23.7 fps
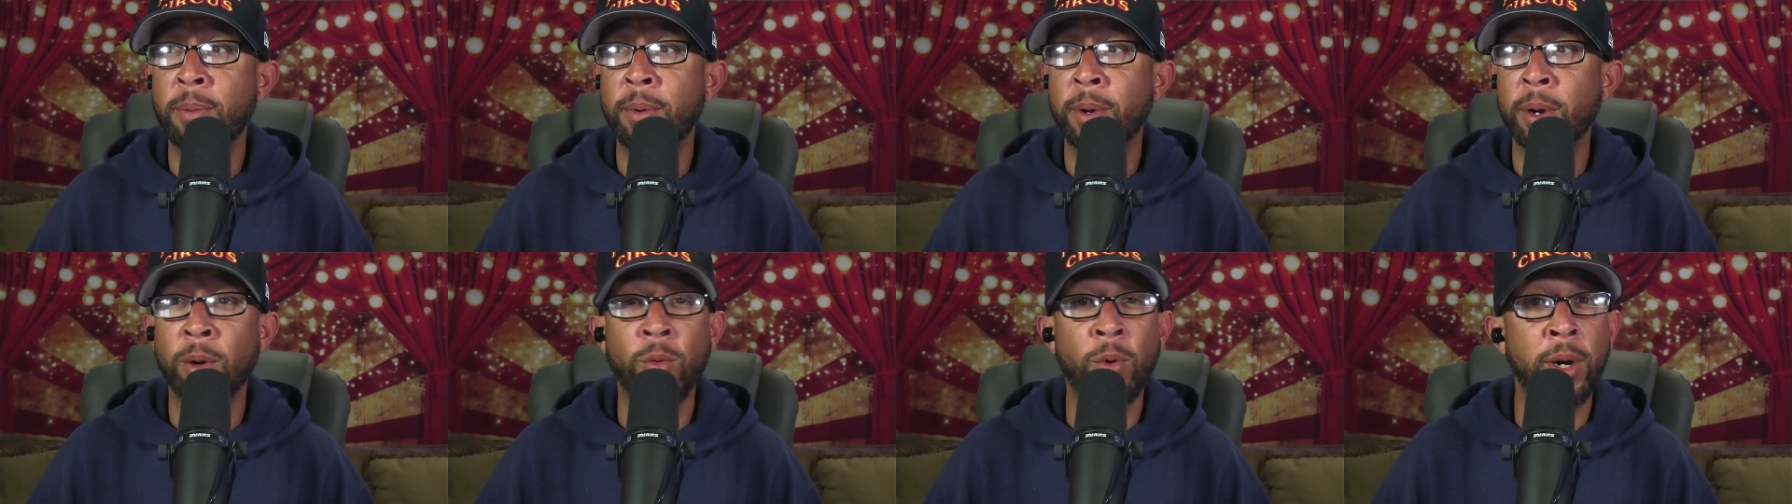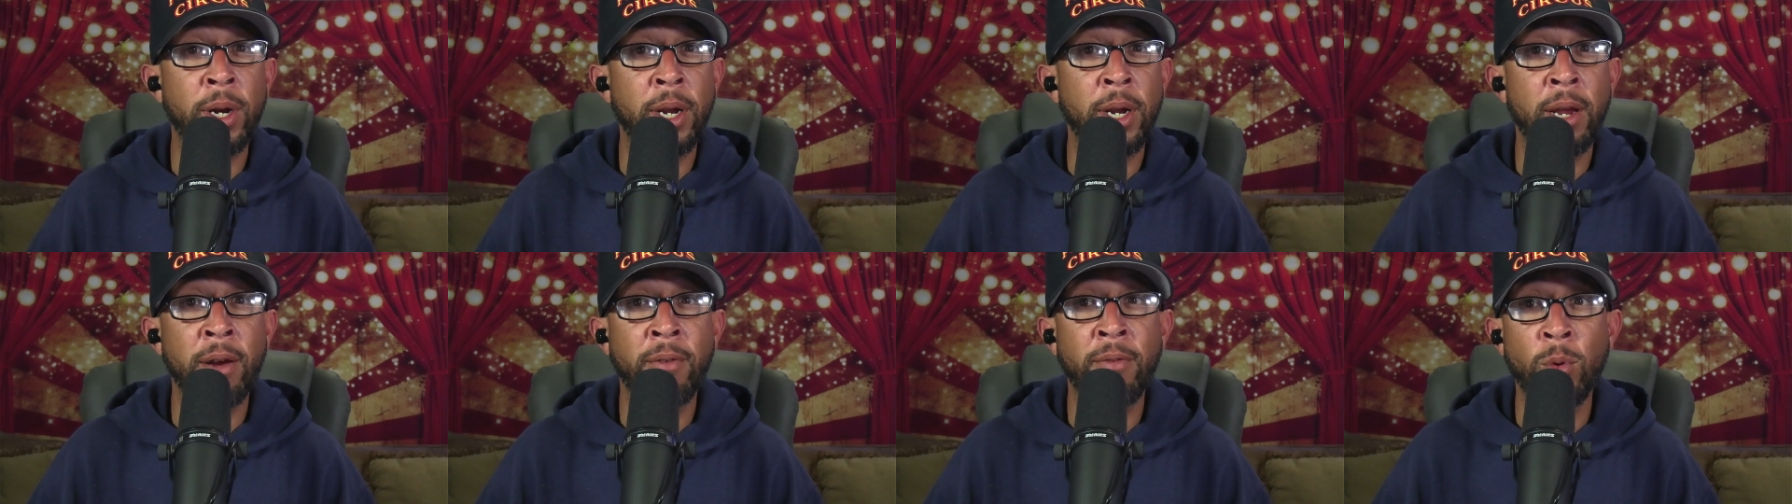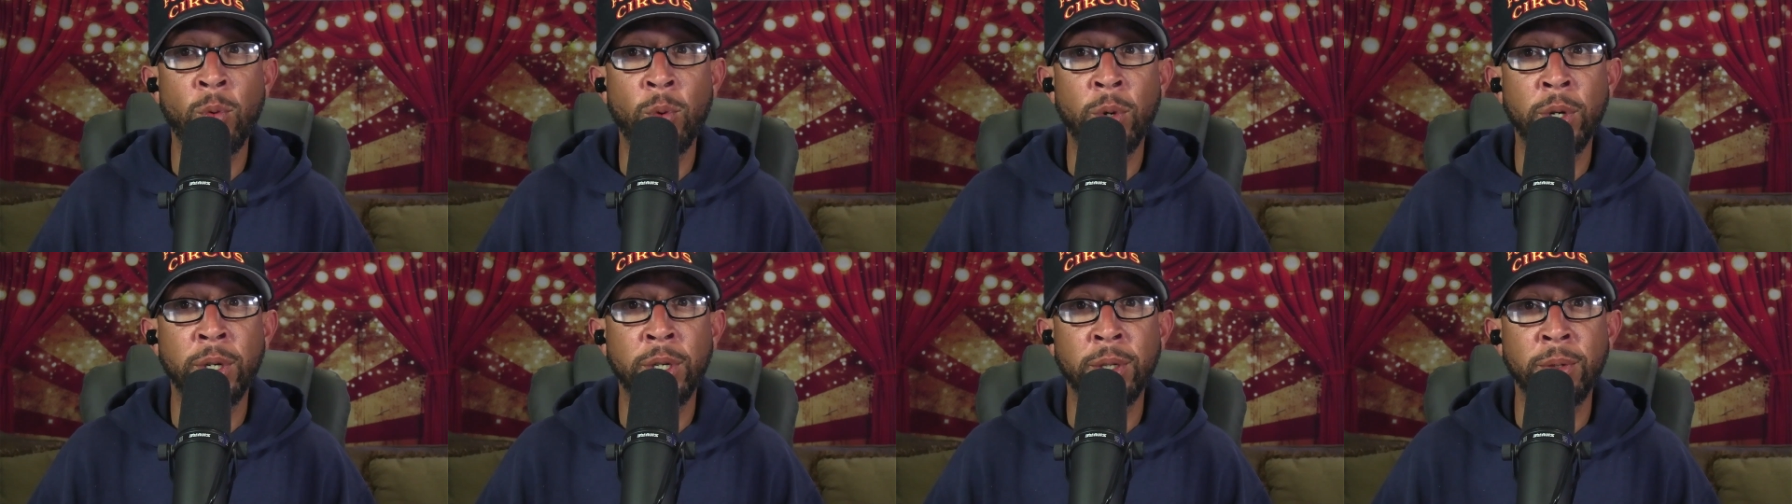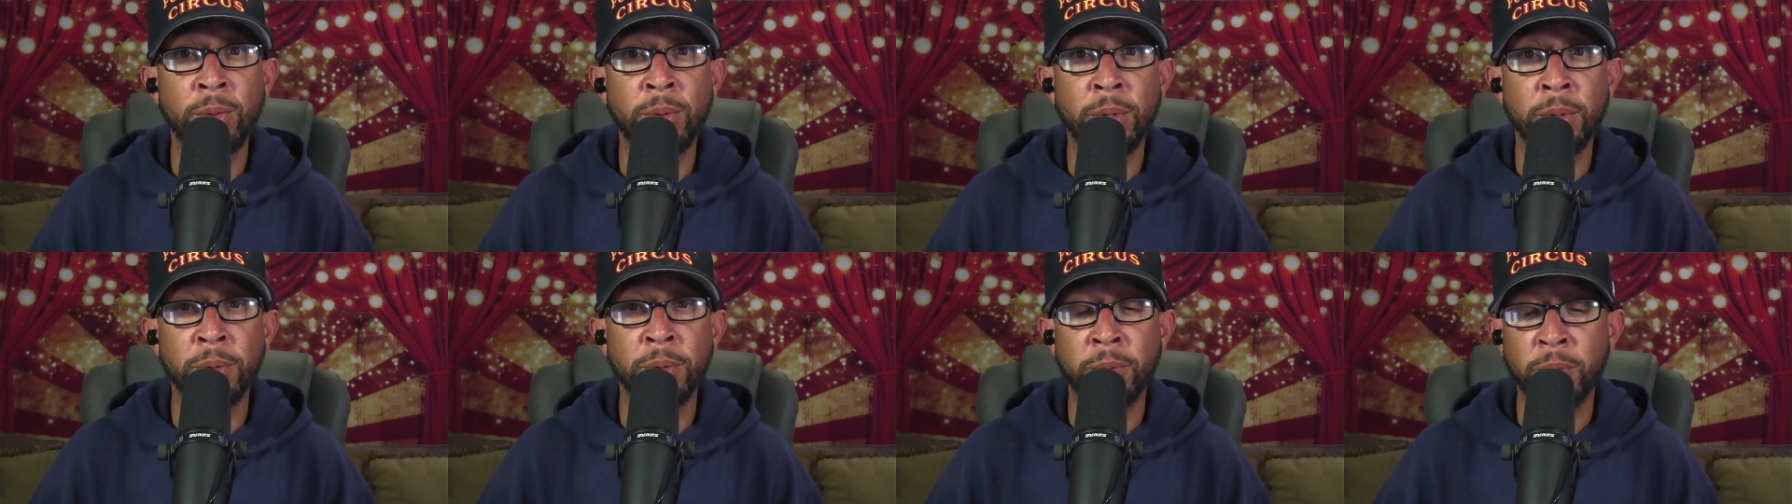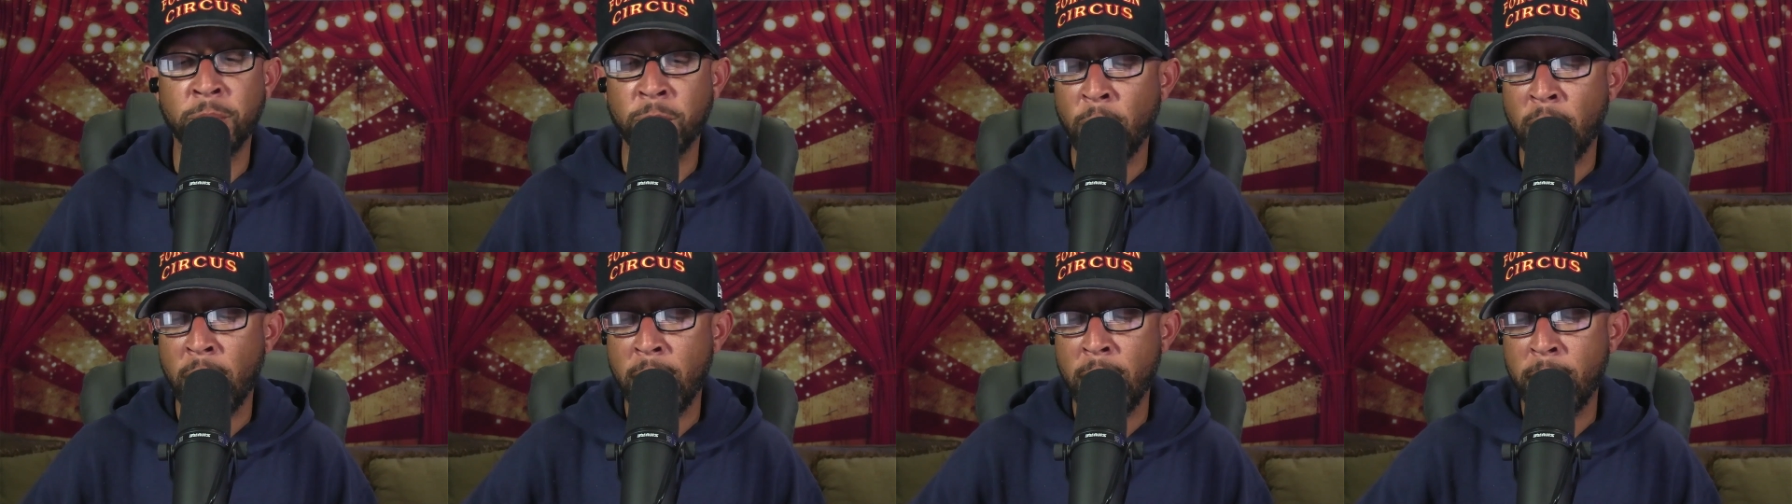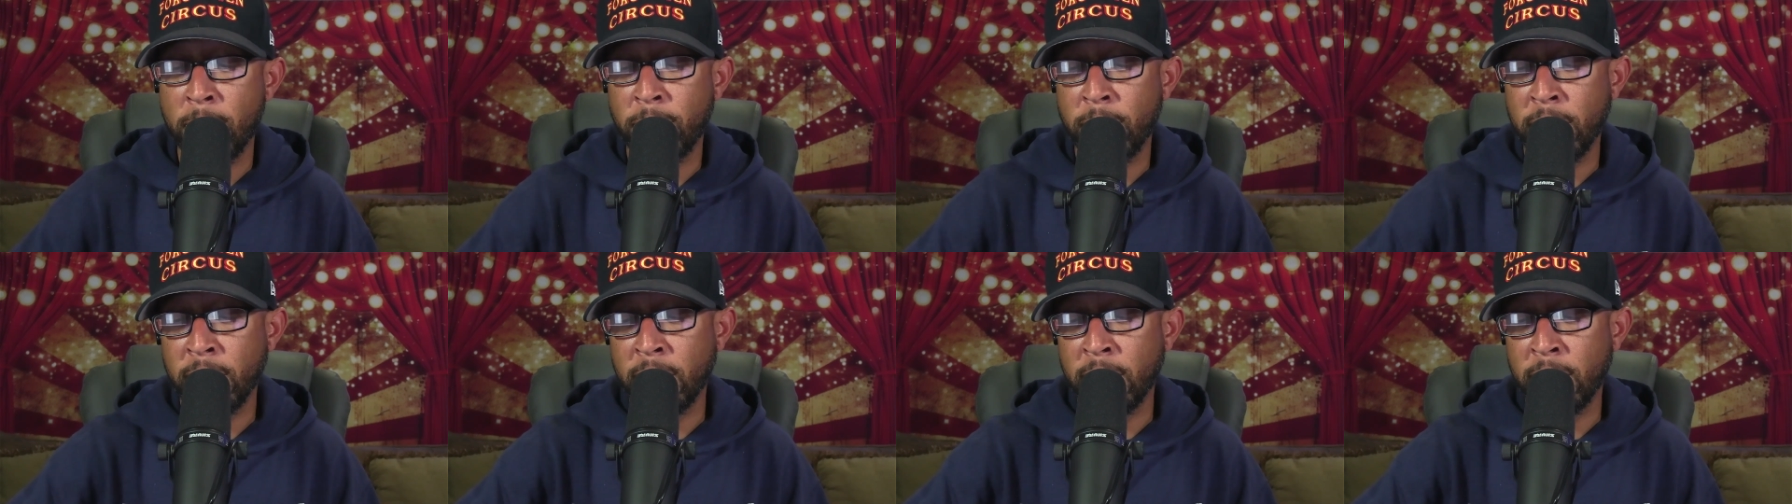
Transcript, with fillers: and I want everyone to subscribe